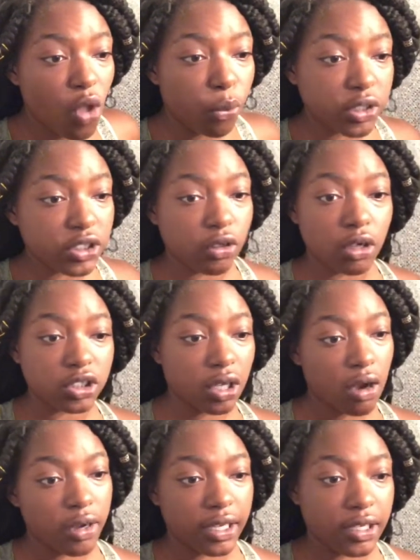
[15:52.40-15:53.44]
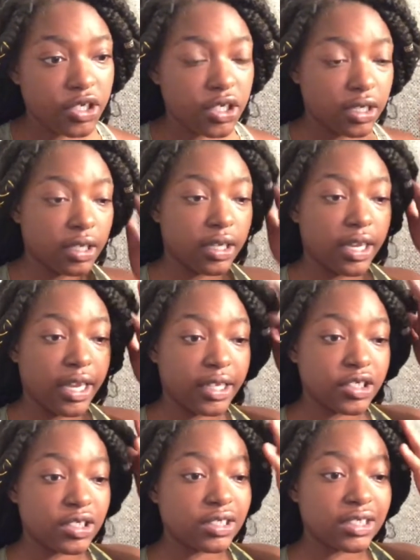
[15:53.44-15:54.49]
we're just all talking and shit, and
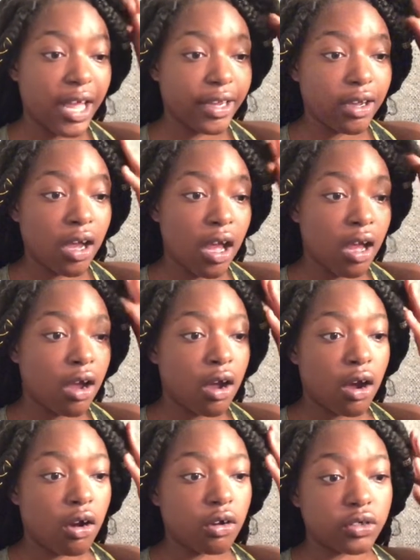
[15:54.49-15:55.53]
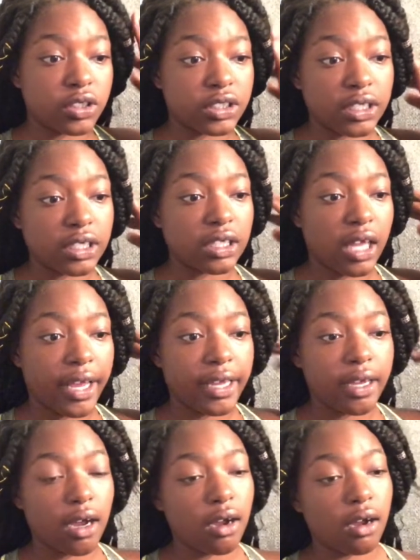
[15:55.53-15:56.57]
she's like, oh shit, like,
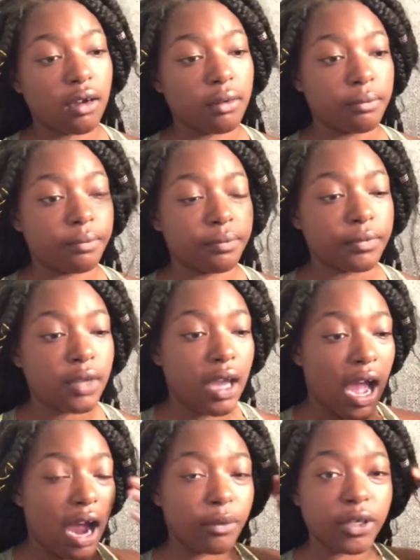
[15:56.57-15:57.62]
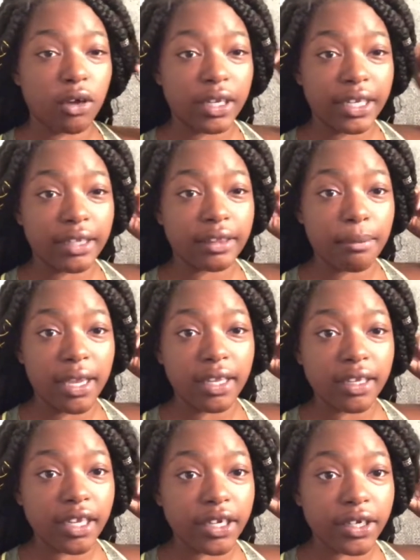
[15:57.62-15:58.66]
how are we gonna get them in
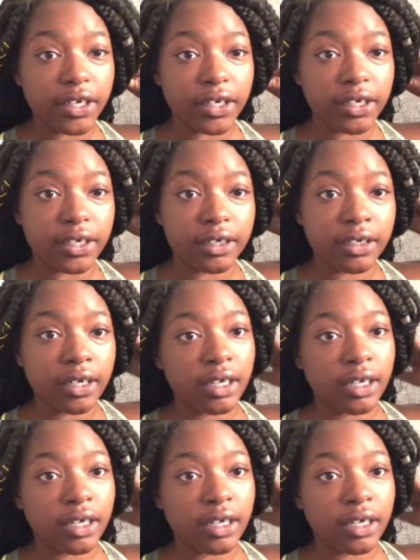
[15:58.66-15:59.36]
here?